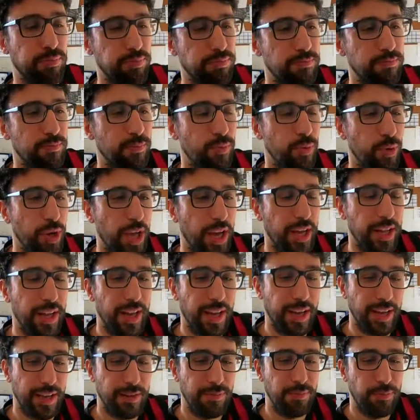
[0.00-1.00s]
we had
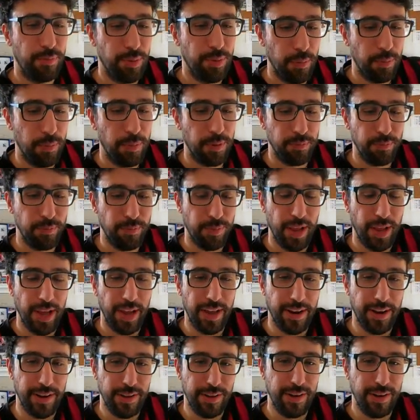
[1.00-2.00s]
like proper
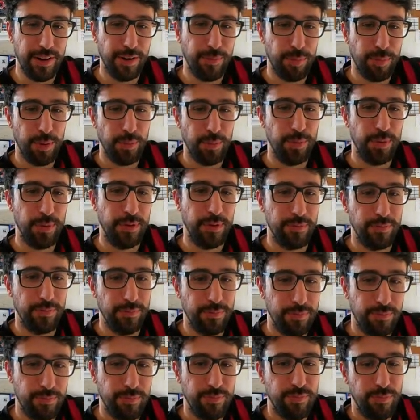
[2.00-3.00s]
player, proper
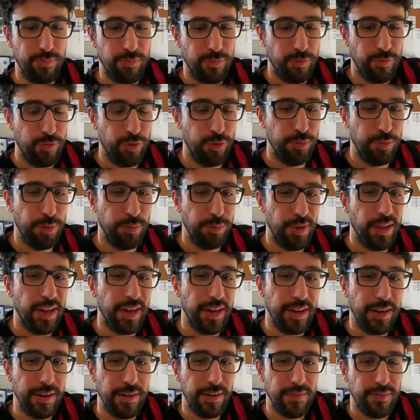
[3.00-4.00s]
football
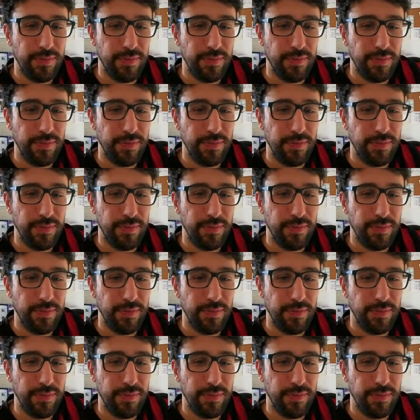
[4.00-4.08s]
player.